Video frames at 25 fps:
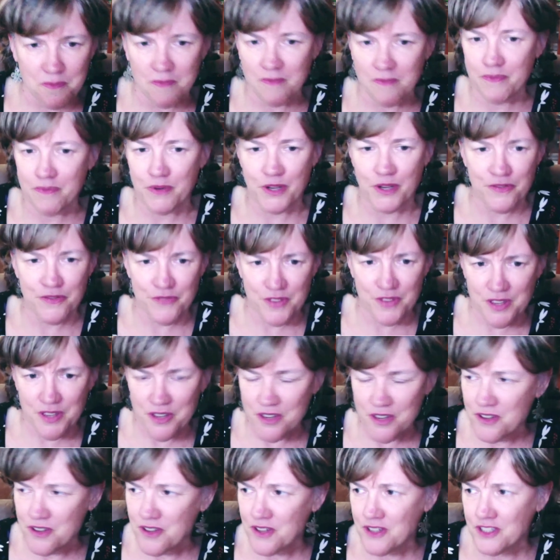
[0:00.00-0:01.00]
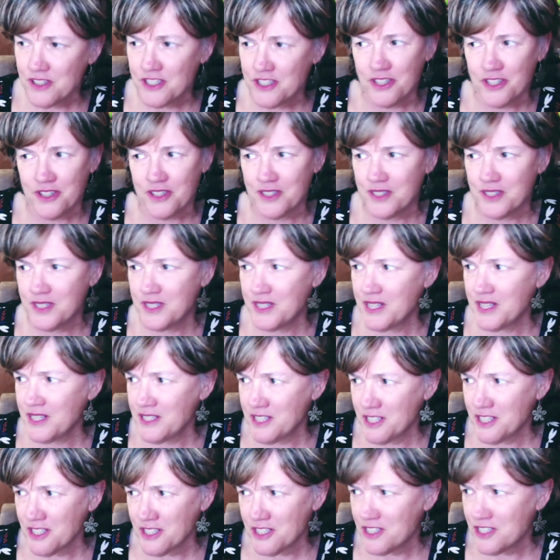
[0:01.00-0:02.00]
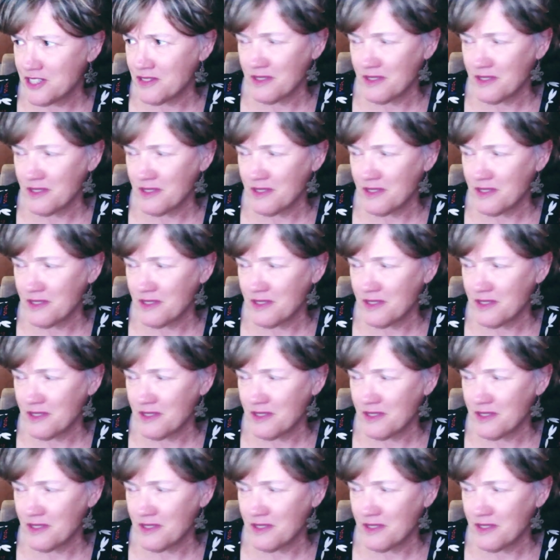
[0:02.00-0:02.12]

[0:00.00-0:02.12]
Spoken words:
briefing her to the centre,